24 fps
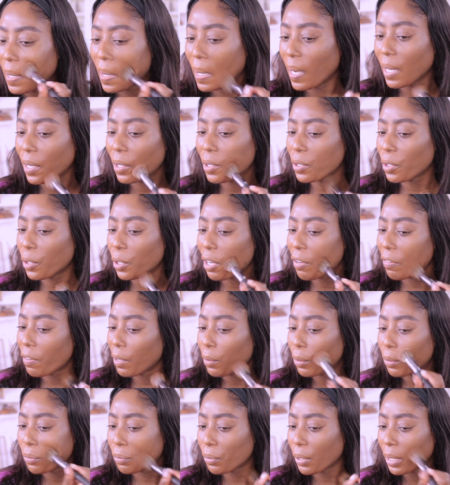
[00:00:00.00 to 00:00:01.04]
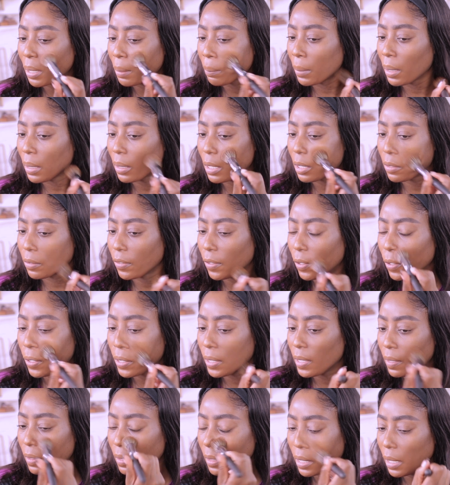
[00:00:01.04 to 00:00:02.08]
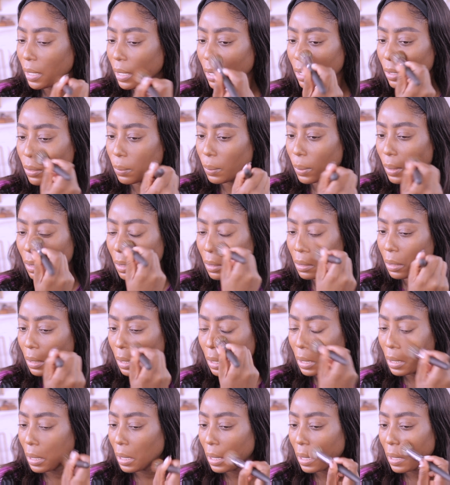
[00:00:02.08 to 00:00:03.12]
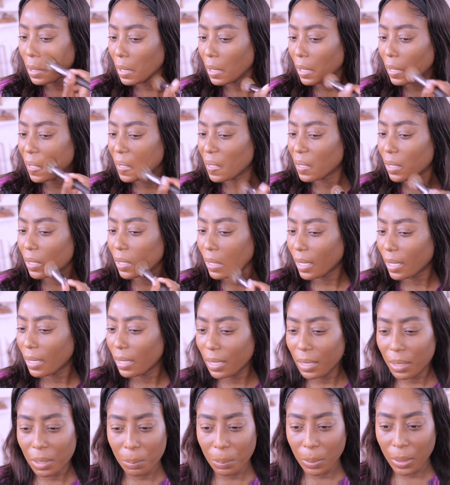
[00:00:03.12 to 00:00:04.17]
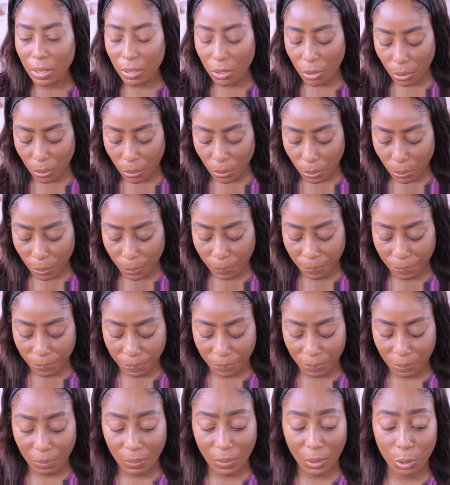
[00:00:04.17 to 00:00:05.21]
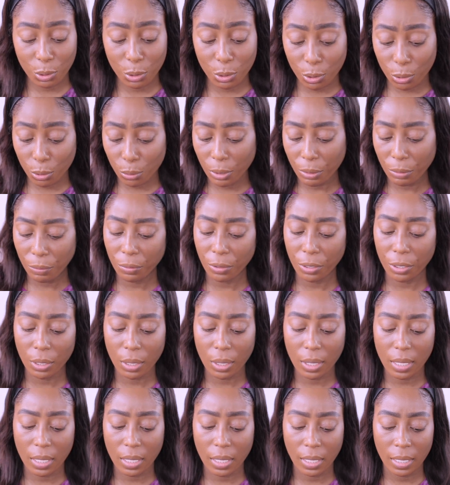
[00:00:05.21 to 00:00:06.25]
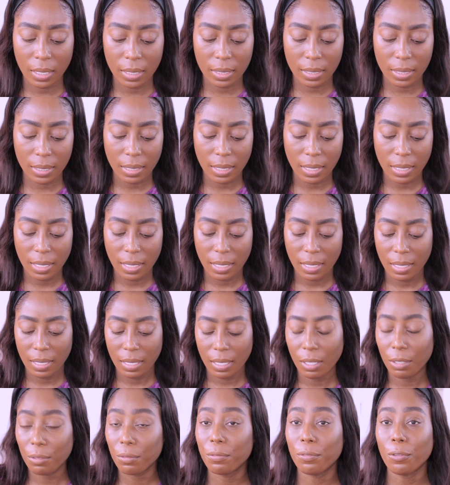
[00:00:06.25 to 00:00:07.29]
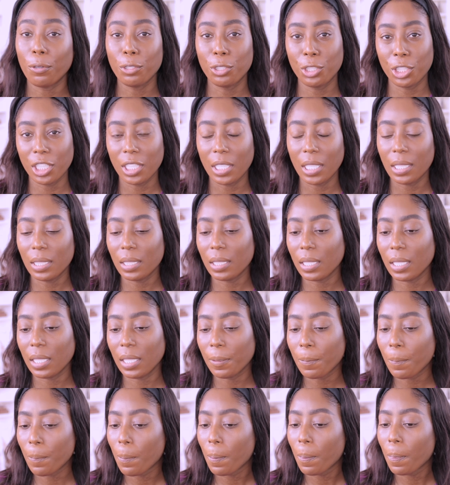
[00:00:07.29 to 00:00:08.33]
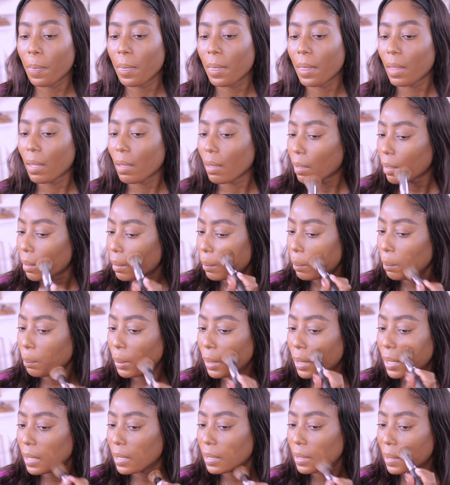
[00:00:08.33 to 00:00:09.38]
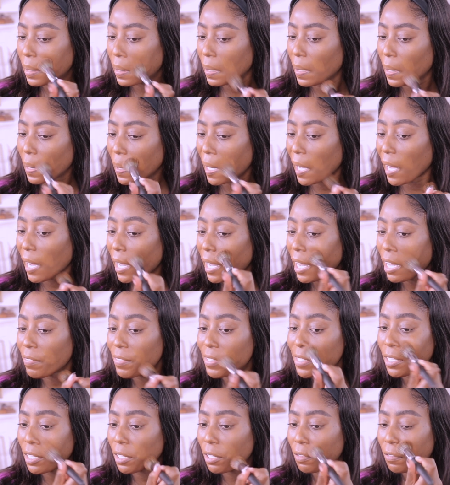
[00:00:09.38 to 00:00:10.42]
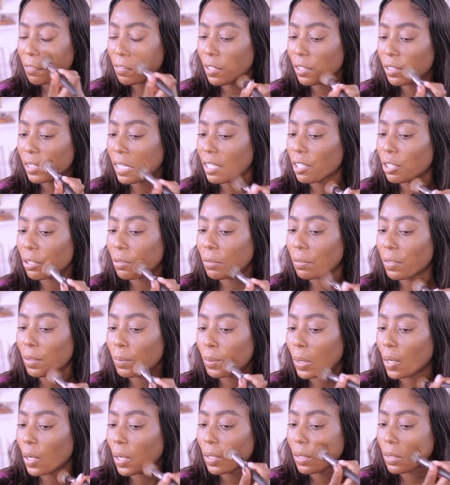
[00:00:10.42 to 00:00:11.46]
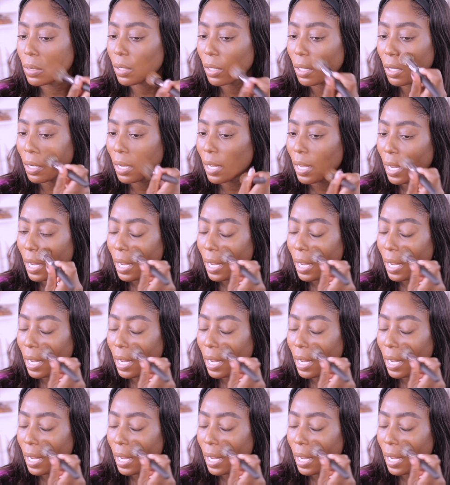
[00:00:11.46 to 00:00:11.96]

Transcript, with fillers: I don't know if I would recommend this for oily skin as well. It's a little bit too dewy for you guys, unfortunately. But I have another foundation from Ulta.